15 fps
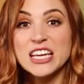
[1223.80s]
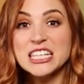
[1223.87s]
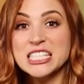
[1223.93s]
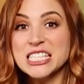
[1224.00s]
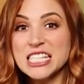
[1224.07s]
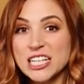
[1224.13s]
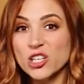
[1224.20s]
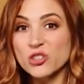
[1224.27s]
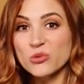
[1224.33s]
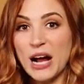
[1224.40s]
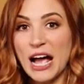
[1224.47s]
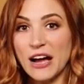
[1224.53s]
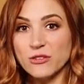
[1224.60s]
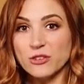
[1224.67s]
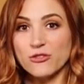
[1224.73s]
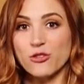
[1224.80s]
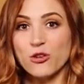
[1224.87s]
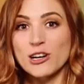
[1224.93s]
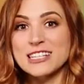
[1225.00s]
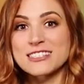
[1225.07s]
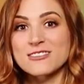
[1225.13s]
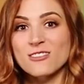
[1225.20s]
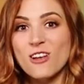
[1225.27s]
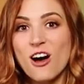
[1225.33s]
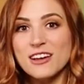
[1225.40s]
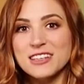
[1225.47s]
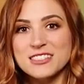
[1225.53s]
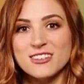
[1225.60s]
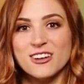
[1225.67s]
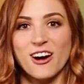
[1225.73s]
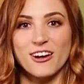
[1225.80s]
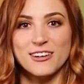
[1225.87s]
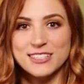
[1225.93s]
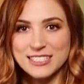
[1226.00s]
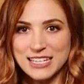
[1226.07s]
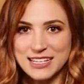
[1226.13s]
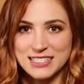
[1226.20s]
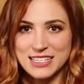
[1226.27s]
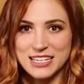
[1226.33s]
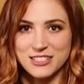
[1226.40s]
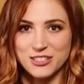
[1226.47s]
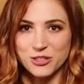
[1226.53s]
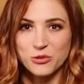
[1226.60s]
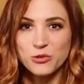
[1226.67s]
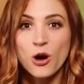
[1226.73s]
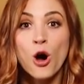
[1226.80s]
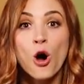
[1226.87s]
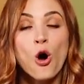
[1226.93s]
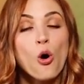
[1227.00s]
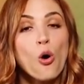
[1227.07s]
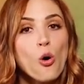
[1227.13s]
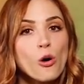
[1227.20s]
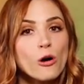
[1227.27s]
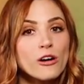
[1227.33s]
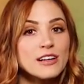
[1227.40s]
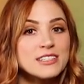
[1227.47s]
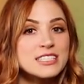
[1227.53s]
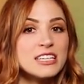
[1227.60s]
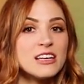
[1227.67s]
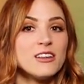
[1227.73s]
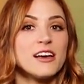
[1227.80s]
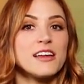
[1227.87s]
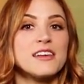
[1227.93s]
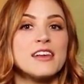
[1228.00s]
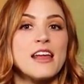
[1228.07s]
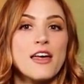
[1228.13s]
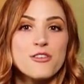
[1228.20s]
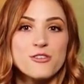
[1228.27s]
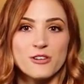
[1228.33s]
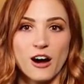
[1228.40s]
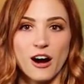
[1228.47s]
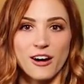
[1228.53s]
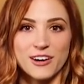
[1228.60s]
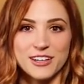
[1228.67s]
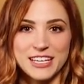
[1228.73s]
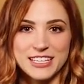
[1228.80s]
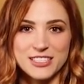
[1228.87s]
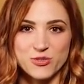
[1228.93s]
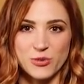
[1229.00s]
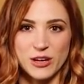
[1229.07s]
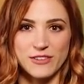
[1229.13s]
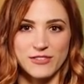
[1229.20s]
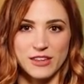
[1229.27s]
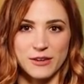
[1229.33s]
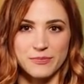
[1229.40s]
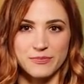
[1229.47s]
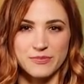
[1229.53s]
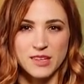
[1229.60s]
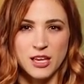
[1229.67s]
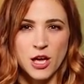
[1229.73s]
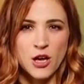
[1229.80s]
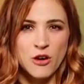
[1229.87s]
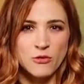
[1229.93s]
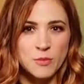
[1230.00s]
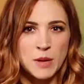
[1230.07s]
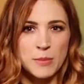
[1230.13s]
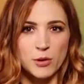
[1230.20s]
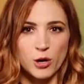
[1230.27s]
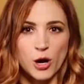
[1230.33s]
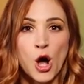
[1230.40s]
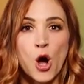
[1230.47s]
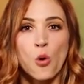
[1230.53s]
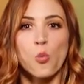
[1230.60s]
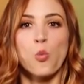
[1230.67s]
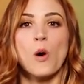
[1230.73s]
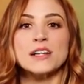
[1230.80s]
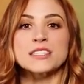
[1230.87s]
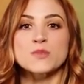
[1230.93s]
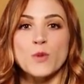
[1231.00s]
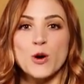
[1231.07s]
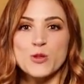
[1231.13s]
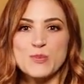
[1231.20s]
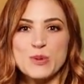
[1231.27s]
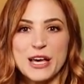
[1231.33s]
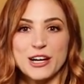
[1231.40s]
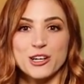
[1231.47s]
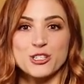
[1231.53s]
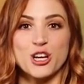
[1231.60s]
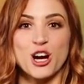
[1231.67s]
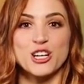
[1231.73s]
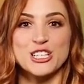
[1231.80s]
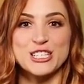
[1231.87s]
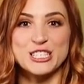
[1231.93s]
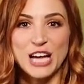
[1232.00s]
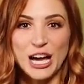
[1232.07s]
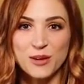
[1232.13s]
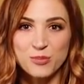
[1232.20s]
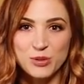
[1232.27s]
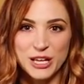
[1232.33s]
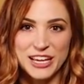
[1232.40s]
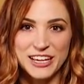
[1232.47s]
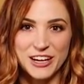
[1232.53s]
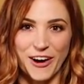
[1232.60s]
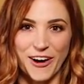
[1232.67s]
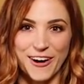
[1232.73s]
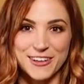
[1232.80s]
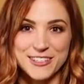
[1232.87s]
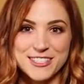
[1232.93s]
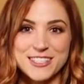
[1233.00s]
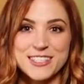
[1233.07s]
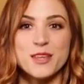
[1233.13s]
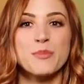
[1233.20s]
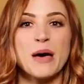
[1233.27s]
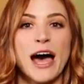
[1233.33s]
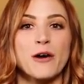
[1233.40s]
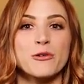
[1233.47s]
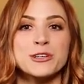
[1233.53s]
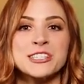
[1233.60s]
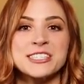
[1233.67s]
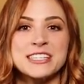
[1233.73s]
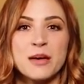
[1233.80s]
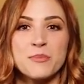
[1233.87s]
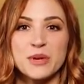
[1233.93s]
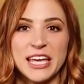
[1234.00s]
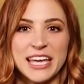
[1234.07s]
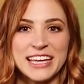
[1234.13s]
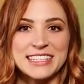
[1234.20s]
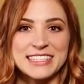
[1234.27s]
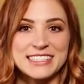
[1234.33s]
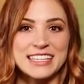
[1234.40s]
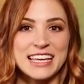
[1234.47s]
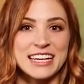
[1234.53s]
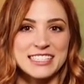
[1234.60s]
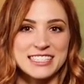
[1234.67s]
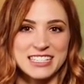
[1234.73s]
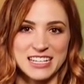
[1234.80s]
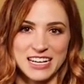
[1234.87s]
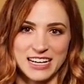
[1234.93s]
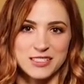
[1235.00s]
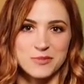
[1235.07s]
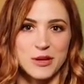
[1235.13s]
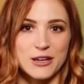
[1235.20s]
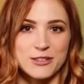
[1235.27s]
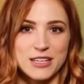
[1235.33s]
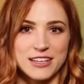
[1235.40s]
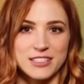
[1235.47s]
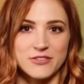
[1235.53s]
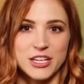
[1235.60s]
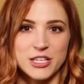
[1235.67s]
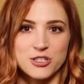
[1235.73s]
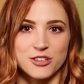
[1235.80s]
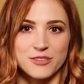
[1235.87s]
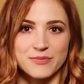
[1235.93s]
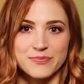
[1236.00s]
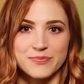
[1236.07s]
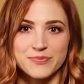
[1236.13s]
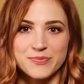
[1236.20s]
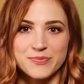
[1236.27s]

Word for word: they stick around for as long as the card says they do, or until another card gets rid of them. Remember, once both players are done playing cards, the power step ends and it's the next player's activation.